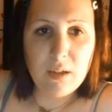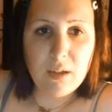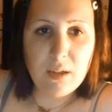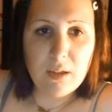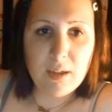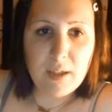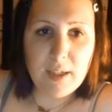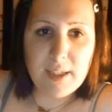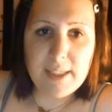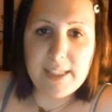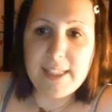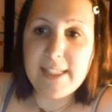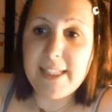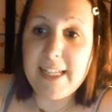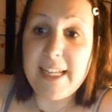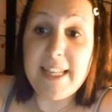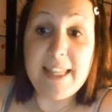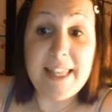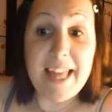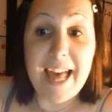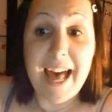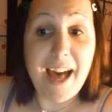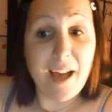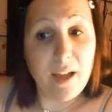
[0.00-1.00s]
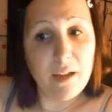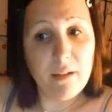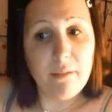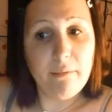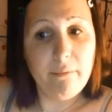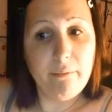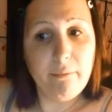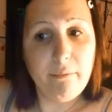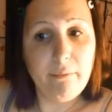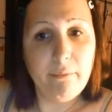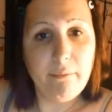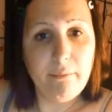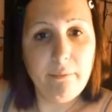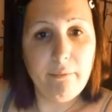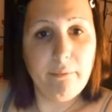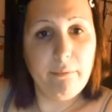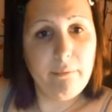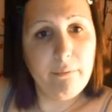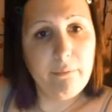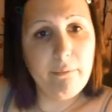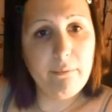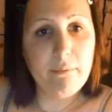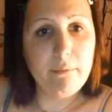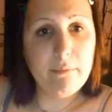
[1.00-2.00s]
Because I did that.
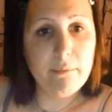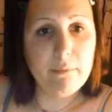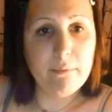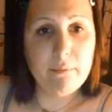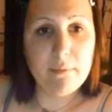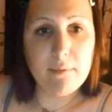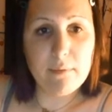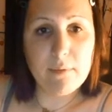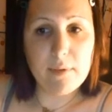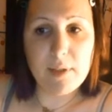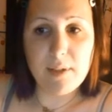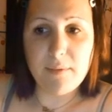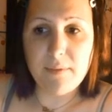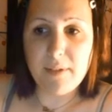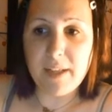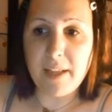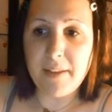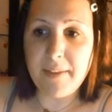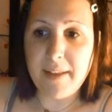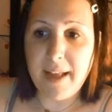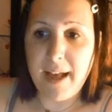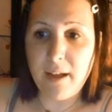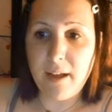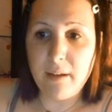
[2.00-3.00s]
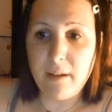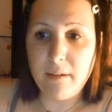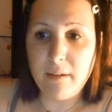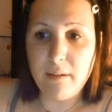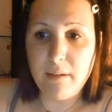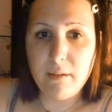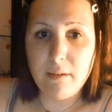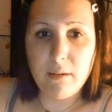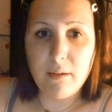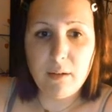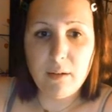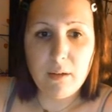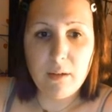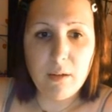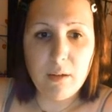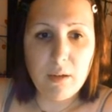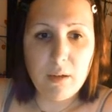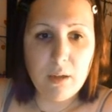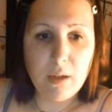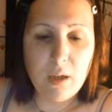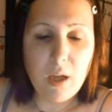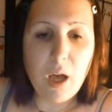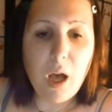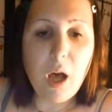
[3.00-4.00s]
So I've done that.
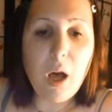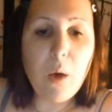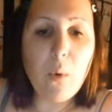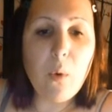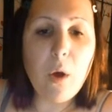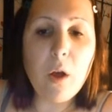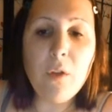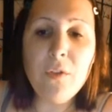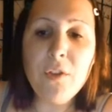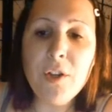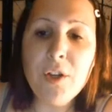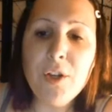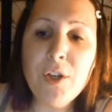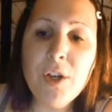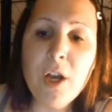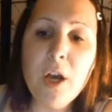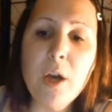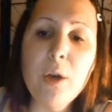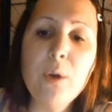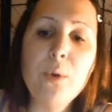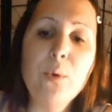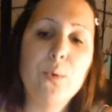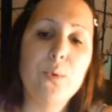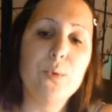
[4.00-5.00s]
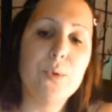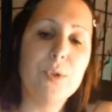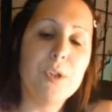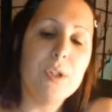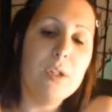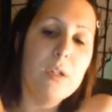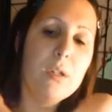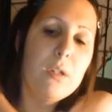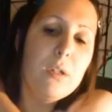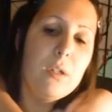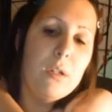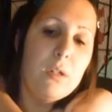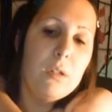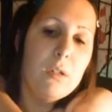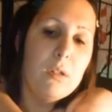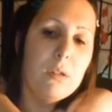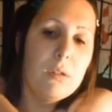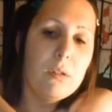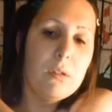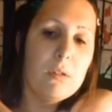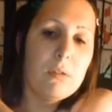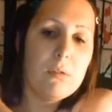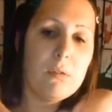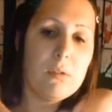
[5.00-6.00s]
Oh, on the node.
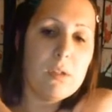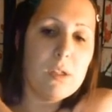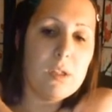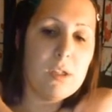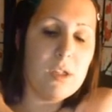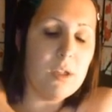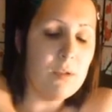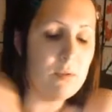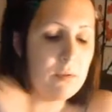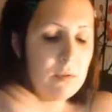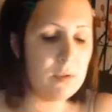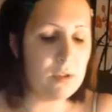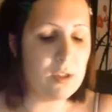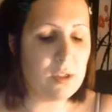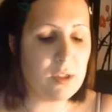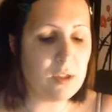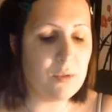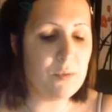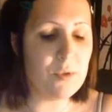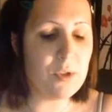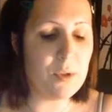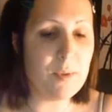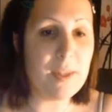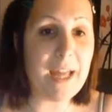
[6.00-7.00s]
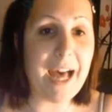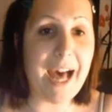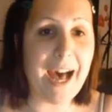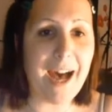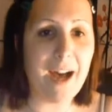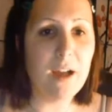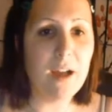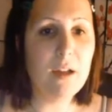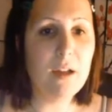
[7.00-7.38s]
So don't so don't do that.